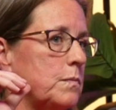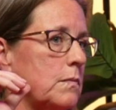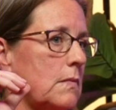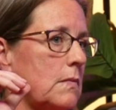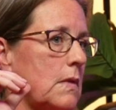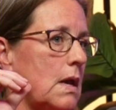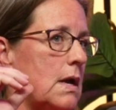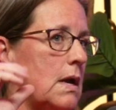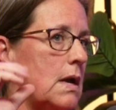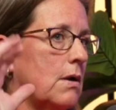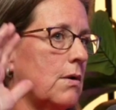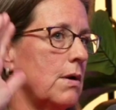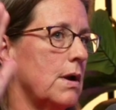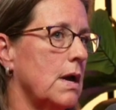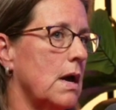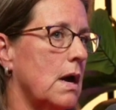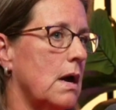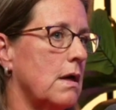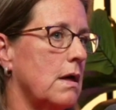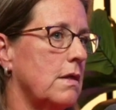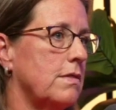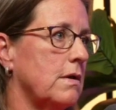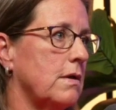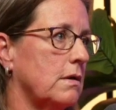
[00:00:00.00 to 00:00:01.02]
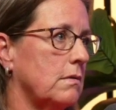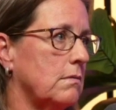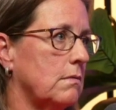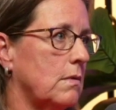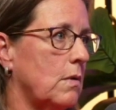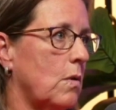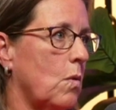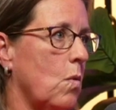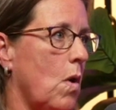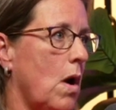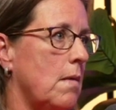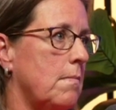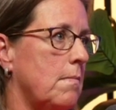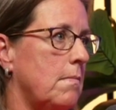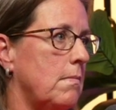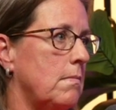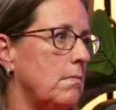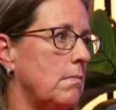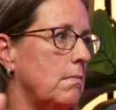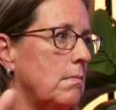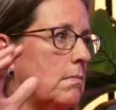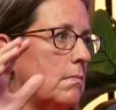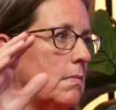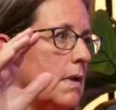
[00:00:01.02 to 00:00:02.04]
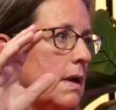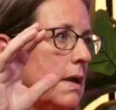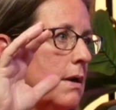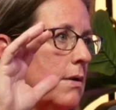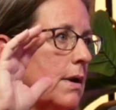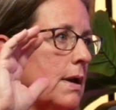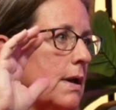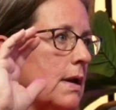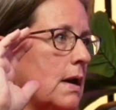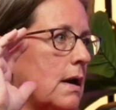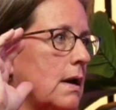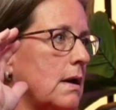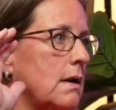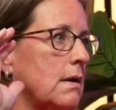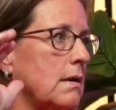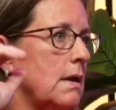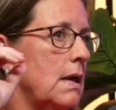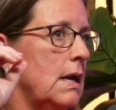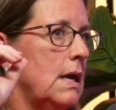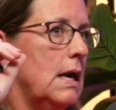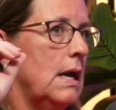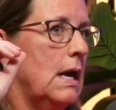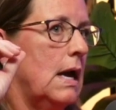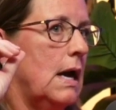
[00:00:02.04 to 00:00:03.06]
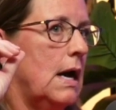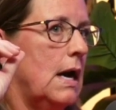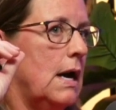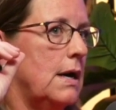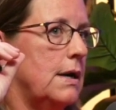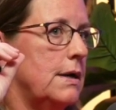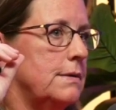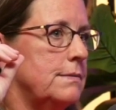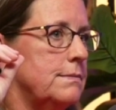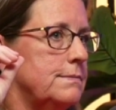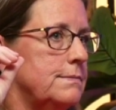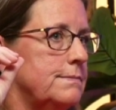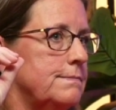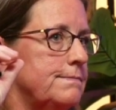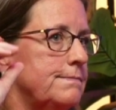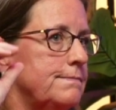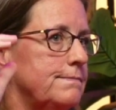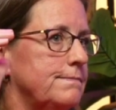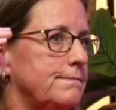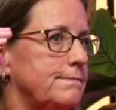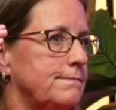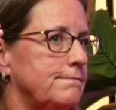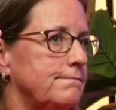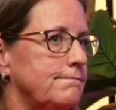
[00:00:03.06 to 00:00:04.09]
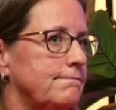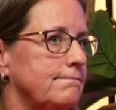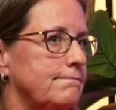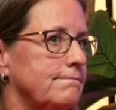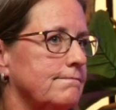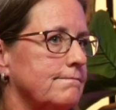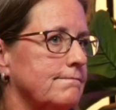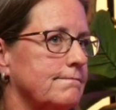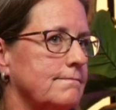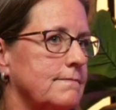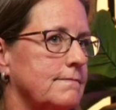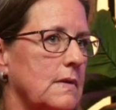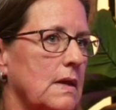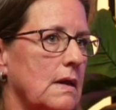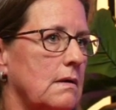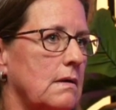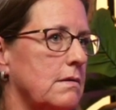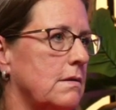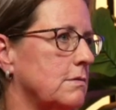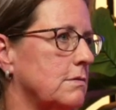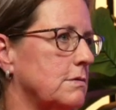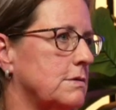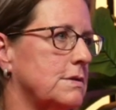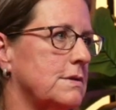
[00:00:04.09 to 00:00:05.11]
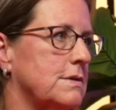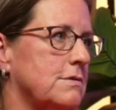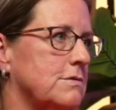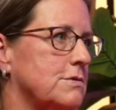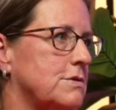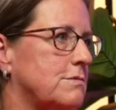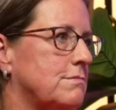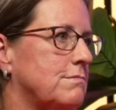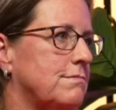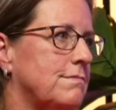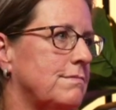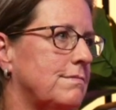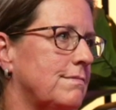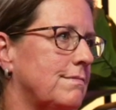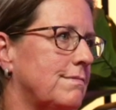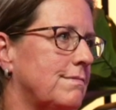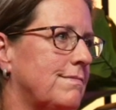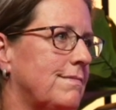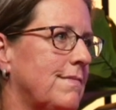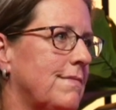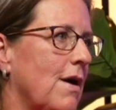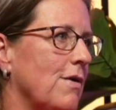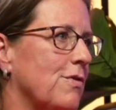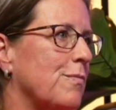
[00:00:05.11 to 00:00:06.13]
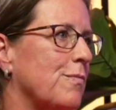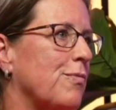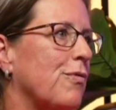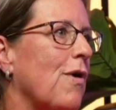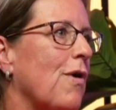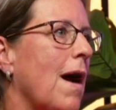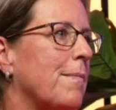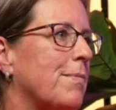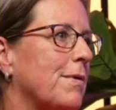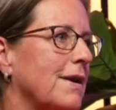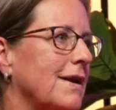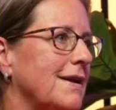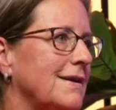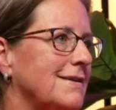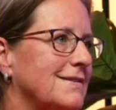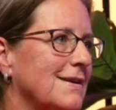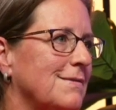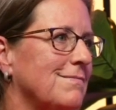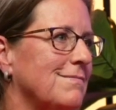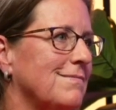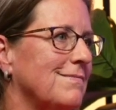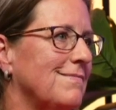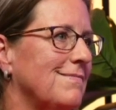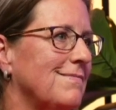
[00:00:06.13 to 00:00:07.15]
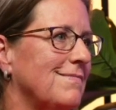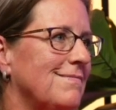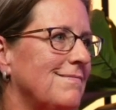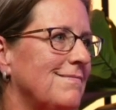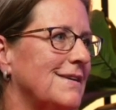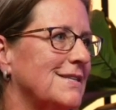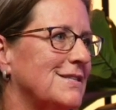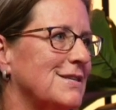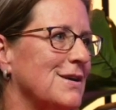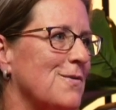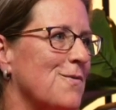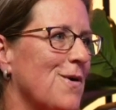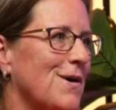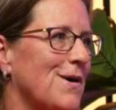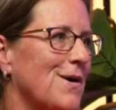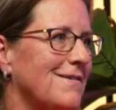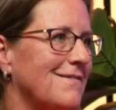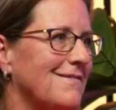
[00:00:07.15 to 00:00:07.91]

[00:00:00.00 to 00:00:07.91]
area, the Guam area. Um, there's other properties. I'm missing one